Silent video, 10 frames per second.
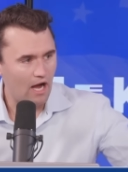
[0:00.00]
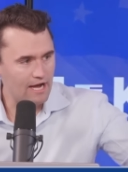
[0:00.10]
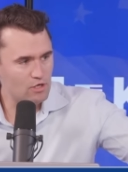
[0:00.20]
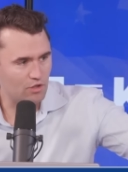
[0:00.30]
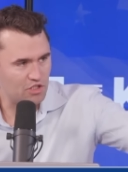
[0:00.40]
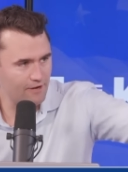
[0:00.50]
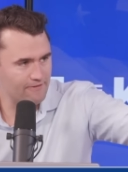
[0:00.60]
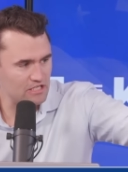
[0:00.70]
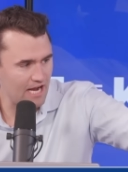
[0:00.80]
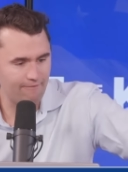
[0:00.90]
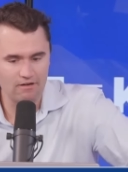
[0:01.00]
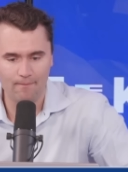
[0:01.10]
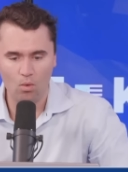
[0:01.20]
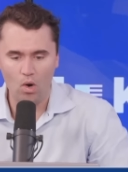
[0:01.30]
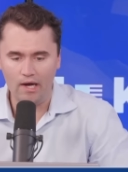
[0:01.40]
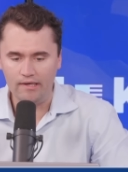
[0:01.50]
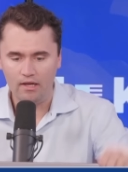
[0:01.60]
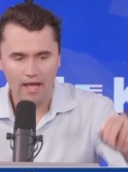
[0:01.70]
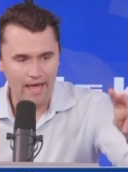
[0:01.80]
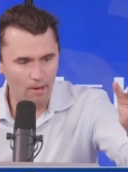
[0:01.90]
I do a chief of staff number
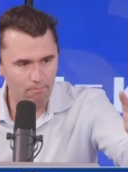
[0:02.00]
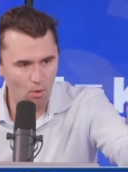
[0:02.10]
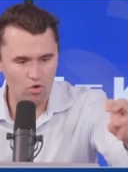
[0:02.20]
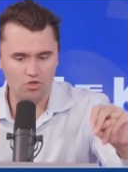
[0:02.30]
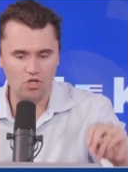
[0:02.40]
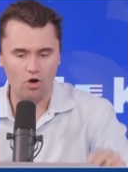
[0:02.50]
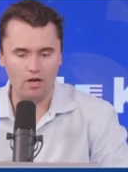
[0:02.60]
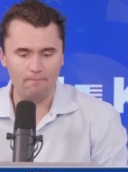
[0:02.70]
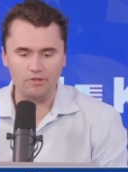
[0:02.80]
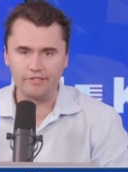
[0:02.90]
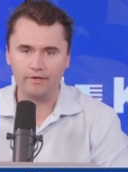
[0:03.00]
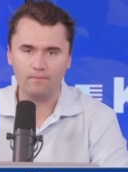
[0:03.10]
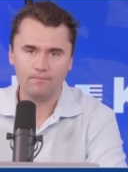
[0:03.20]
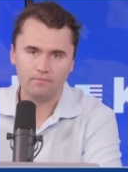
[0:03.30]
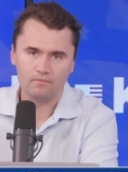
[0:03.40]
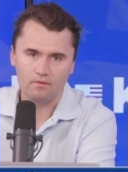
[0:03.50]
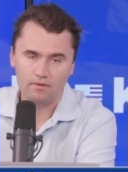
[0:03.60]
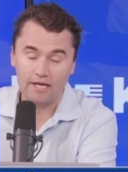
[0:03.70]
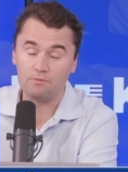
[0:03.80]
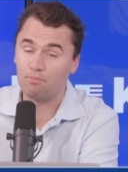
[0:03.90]
one and a border czar number two.
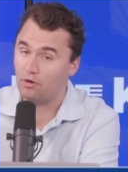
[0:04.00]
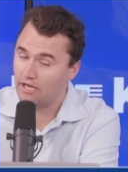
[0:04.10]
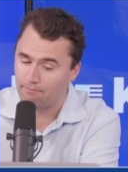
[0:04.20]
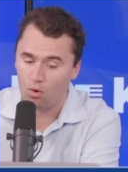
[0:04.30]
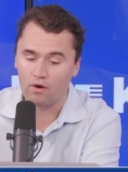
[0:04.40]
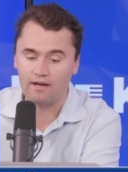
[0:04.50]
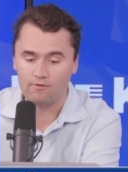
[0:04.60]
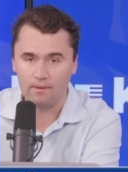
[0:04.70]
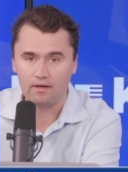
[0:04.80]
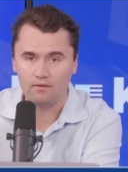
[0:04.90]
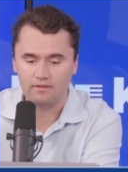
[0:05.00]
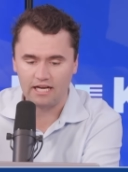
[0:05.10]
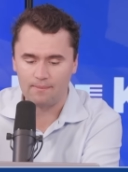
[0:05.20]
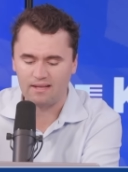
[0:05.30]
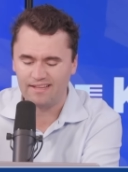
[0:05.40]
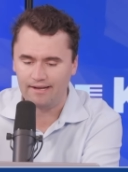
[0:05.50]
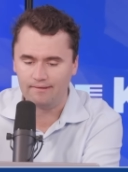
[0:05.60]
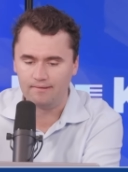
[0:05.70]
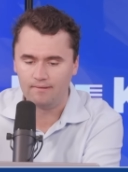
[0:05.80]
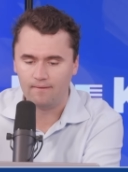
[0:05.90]
That's pretty important, everybody. Think about that.
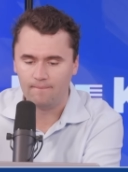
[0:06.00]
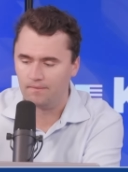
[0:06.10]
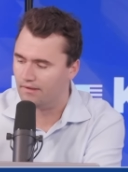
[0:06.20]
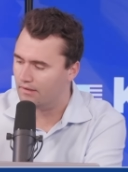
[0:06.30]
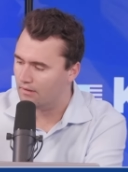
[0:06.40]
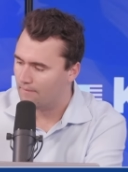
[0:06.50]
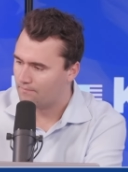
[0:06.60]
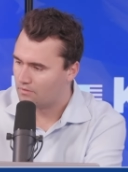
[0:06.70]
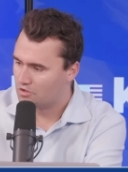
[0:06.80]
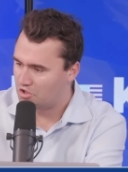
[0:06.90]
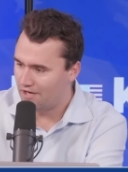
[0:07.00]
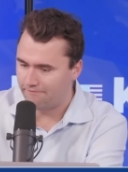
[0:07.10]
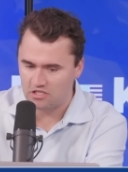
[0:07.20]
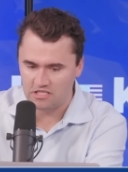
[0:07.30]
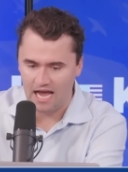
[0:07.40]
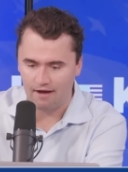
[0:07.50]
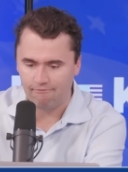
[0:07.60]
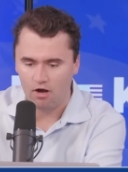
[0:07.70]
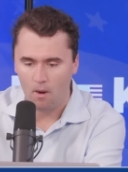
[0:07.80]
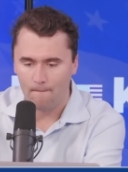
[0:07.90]
Chief of
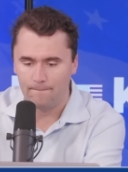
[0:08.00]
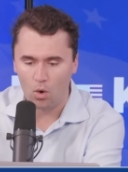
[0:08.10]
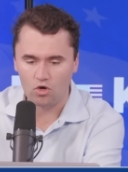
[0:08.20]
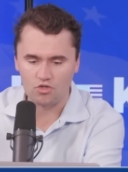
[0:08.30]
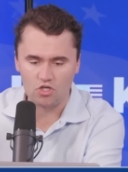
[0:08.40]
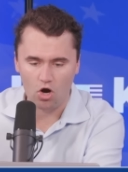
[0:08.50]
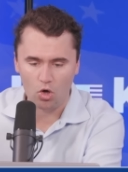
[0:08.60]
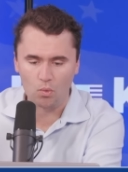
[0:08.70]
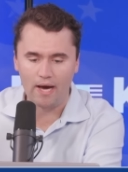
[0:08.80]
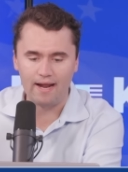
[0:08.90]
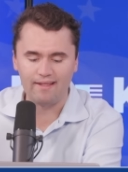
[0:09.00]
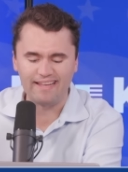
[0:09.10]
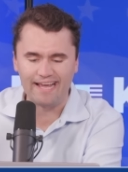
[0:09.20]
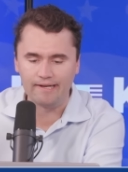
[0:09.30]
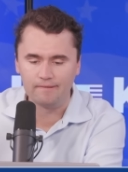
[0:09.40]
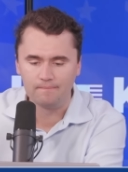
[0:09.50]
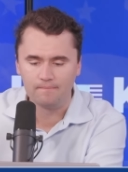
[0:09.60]
staff, border czar, right out of the gate.